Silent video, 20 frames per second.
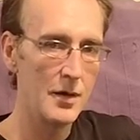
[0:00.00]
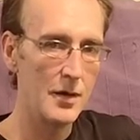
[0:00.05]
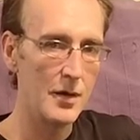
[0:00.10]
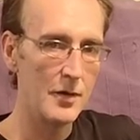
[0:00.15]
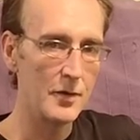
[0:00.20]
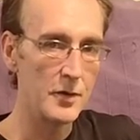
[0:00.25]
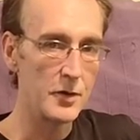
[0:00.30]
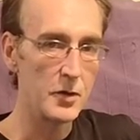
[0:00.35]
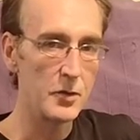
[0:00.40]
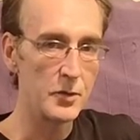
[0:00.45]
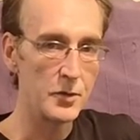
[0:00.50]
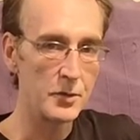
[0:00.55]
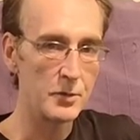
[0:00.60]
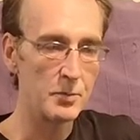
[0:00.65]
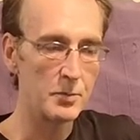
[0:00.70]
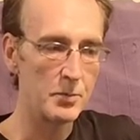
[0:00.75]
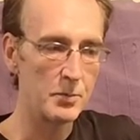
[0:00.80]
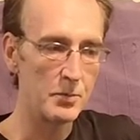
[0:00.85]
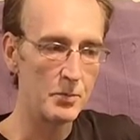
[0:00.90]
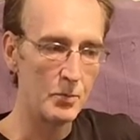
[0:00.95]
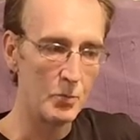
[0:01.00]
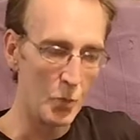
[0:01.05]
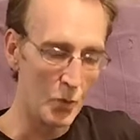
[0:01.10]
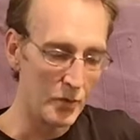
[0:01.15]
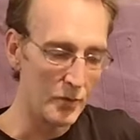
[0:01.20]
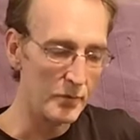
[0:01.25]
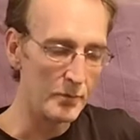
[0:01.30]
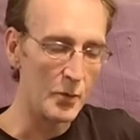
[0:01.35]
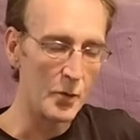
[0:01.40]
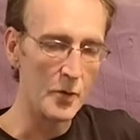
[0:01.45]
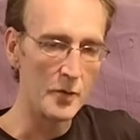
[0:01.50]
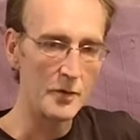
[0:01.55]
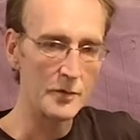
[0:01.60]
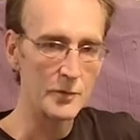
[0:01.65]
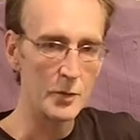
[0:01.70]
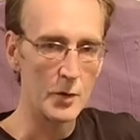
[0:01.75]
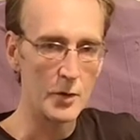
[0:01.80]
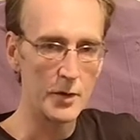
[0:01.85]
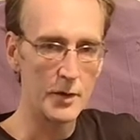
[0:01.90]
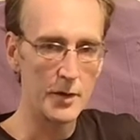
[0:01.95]
that you wouldn't put in
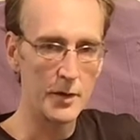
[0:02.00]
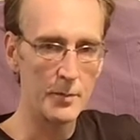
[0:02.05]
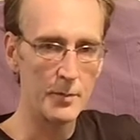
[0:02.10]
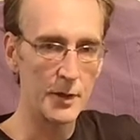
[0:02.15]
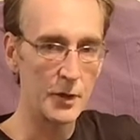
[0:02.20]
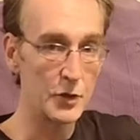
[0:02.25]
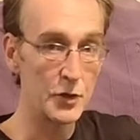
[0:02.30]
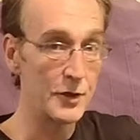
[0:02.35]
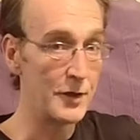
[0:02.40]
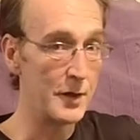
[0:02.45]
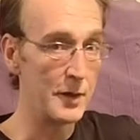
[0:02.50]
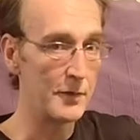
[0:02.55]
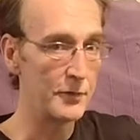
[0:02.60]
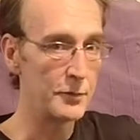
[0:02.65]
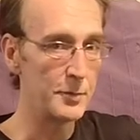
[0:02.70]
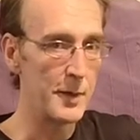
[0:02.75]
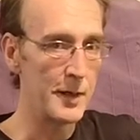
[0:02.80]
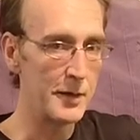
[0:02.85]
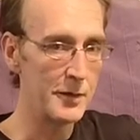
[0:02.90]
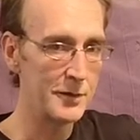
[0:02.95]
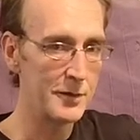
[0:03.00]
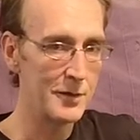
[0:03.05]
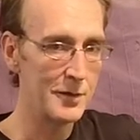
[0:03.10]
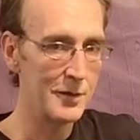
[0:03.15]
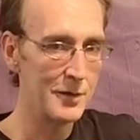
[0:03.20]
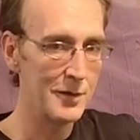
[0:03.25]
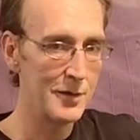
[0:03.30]
a 48 because you didn't have space.